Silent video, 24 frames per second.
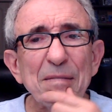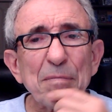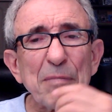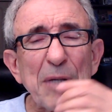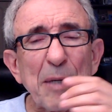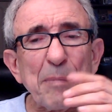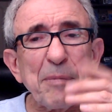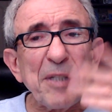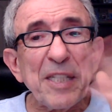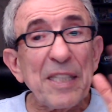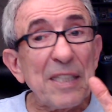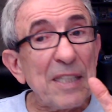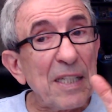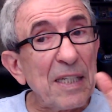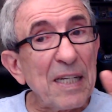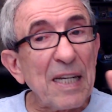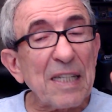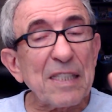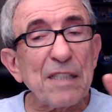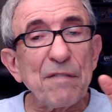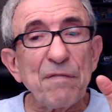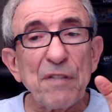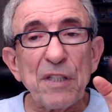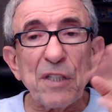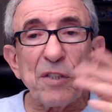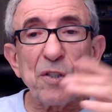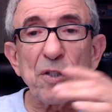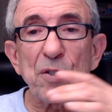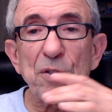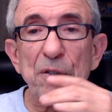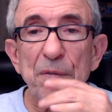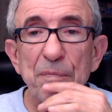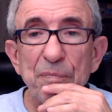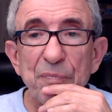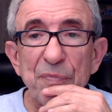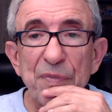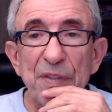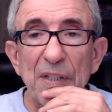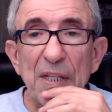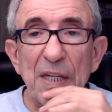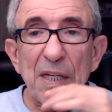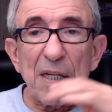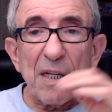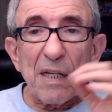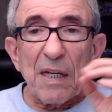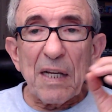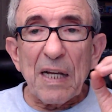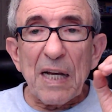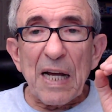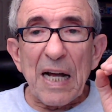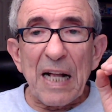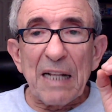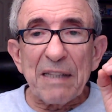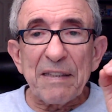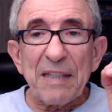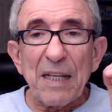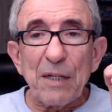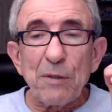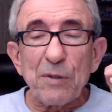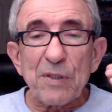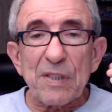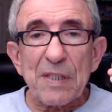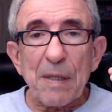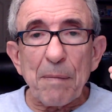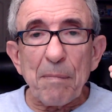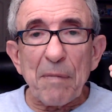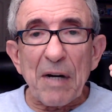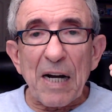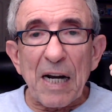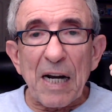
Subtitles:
maybe in the next video. I'll tell you some